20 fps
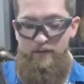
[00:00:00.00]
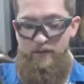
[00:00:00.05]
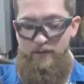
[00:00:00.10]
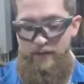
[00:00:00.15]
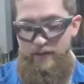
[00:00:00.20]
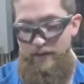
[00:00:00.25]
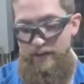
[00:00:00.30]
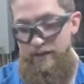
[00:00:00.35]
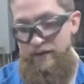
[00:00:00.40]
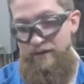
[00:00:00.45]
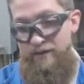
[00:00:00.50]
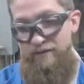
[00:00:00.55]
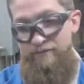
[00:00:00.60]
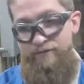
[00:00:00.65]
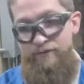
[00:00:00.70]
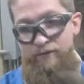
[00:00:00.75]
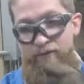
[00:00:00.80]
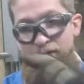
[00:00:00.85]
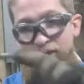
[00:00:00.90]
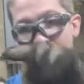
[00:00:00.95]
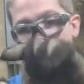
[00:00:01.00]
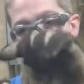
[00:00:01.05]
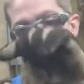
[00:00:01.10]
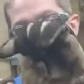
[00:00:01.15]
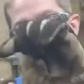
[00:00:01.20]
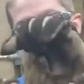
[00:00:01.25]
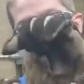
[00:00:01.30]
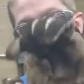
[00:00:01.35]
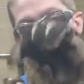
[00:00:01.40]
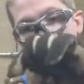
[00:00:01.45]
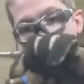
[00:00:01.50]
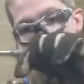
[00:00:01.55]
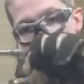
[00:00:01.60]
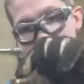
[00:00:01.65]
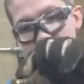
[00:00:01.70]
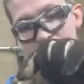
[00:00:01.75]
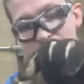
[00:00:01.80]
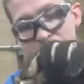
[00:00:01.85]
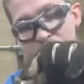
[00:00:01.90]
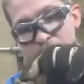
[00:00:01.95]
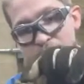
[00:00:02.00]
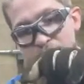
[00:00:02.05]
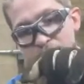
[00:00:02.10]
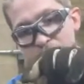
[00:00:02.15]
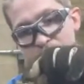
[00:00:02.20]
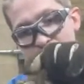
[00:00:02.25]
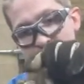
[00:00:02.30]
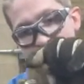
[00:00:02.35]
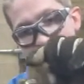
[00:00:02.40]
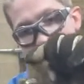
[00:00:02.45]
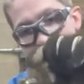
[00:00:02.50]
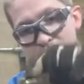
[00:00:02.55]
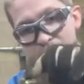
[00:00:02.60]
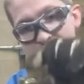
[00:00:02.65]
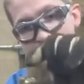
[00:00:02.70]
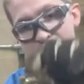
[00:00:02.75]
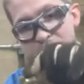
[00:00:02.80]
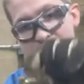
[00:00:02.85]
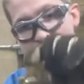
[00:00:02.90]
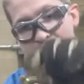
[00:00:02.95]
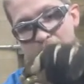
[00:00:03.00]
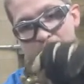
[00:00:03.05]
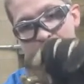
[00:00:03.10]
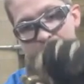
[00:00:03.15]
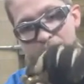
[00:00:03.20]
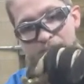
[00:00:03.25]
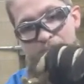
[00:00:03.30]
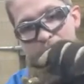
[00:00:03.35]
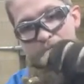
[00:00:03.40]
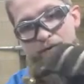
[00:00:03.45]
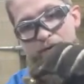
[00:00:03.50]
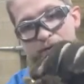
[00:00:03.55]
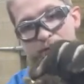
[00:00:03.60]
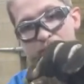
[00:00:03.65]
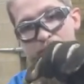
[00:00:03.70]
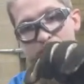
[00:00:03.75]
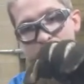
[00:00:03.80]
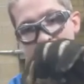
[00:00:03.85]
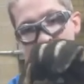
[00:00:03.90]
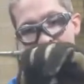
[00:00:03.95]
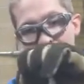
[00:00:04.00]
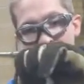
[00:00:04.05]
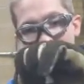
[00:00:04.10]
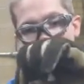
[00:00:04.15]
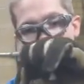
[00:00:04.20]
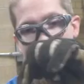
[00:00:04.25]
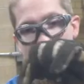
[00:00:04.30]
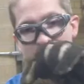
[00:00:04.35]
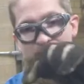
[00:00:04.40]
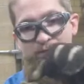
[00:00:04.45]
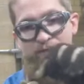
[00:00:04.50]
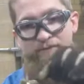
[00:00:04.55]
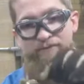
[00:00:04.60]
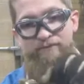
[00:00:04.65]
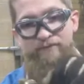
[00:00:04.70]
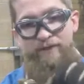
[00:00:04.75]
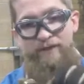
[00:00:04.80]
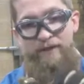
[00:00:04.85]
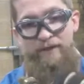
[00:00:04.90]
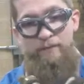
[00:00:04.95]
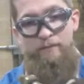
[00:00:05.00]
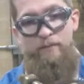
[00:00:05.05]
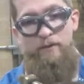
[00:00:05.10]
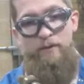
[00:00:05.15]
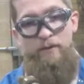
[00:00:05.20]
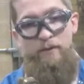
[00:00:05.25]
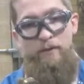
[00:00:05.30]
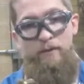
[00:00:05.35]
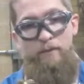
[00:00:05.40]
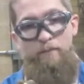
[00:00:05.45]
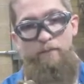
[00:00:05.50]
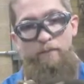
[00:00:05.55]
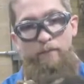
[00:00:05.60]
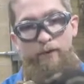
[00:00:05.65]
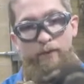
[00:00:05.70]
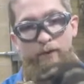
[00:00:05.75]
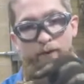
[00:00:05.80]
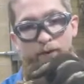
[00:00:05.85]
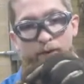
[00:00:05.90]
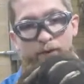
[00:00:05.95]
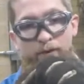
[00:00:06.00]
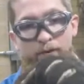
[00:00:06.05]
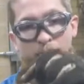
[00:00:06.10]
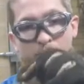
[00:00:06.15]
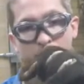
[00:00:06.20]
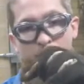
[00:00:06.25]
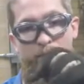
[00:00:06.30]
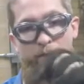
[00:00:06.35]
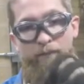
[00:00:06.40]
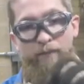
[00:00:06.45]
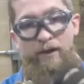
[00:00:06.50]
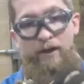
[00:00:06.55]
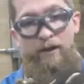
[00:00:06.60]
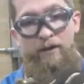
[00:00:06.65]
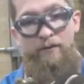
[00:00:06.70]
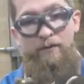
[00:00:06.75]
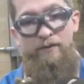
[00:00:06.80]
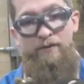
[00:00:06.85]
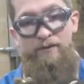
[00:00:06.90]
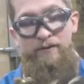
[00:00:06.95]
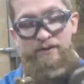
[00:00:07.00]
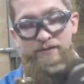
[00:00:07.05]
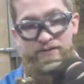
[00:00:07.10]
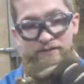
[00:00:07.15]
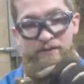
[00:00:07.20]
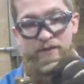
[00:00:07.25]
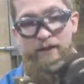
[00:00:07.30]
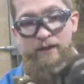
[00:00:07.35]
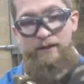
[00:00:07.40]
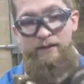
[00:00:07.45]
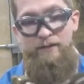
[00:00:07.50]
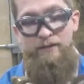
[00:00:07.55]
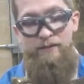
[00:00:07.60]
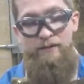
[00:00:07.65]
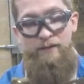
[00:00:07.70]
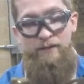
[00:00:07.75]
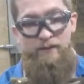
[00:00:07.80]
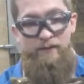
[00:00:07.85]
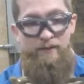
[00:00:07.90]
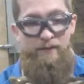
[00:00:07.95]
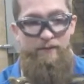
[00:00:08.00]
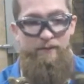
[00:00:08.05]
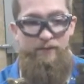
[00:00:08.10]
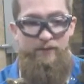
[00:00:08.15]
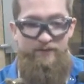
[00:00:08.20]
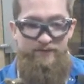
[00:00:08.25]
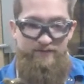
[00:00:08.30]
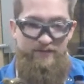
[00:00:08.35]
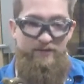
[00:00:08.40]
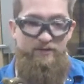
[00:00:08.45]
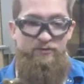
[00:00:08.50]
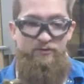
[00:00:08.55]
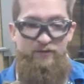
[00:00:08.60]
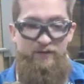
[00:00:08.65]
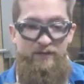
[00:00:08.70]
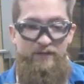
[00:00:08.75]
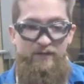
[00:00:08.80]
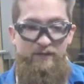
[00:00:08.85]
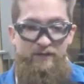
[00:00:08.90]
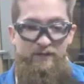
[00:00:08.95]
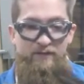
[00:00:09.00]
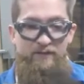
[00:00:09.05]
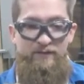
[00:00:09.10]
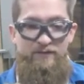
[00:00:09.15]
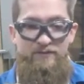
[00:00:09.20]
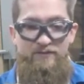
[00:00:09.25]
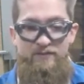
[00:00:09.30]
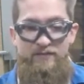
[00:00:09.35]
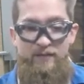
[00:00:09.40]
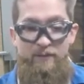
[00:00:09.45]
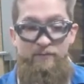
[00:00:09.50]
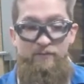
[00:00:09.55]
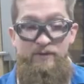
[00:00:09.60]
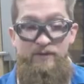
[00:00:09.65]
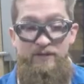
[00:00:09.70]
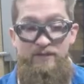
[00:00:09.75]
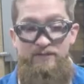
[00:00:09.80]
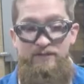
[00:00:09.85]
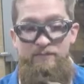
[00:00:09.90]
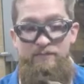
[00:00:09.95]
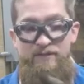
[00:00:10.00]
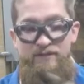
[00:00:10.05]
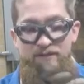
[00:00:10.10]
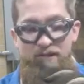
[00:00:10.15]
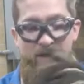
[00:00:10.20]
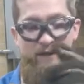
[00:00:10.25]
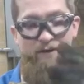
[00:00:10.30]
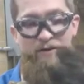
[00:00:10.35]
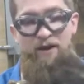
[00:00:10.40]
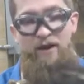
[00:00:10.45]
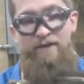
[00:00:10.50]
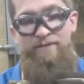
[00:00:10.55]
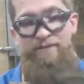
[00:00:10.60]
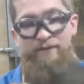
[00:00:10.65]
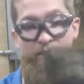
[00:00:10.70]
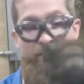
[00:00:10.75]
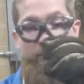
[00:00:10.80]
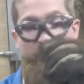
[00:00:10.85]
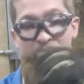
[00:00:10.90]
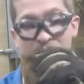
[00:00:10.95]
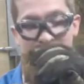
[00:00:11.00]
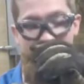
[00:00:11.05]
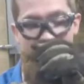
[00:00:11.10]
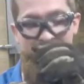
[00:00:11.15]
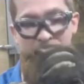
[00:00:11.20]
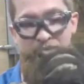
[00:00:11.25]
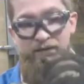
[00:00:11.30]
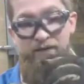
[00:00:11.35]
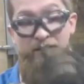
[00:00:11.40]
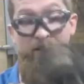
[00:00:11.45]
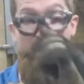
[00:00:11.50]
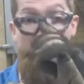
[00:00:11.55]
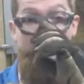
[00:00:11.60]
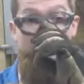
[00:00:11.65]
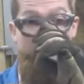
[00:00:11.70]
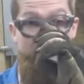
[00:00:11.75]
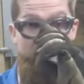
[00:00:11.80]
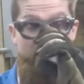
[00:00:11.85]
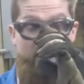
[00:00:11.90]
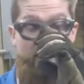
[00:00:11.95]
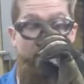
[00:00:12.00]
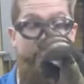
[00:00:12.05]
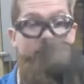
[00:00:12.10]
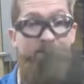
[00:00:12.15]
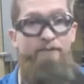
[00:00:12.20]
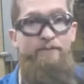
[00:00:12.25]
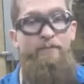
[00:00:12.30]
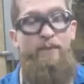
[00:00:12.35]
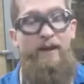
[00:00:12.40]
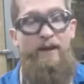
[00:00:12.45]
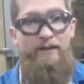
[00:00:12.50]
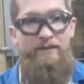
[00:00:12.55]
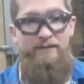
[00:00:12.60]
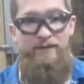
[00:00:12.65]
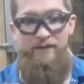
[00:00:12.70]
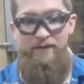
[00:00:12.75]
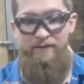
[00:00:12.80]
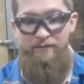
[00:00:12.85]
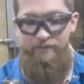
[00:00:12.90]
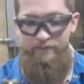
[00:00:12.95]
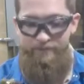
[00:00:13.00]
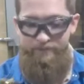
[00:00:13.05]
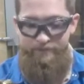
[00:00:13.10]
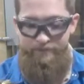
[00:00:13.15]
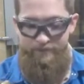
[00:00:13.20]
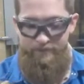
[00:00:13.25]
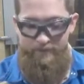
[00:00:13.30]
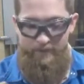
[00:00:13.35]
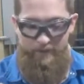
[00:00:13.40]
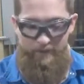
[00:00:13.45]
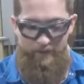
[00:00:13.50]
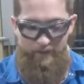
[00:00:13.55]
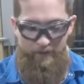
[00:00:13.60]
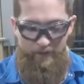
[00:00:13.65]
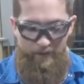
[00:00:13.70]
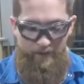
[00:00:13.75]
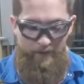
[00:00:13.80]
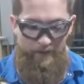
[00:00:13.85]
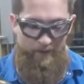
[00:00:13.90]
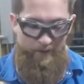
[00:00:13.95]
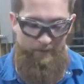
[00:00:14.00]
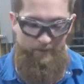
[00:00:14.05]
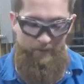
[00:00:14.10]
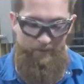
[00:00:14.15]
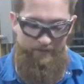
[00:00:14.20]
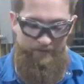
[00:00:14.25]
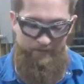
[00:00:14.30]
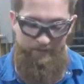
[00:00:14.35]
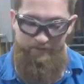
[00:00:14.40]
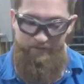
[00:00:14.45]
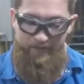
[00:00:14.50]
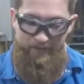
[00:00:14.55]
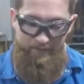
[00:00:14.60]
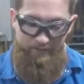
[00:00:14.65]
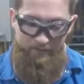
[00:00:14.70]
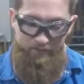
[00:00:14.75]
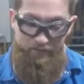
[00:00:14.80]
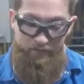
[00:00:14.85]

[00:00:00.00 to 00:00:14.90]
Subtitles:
And if you're getting oxygen leaking out here, you can sometimes see a flame burn up around this nut. Essentially, this tip needs to be taken off and reseated and then tightened back down. Sometimes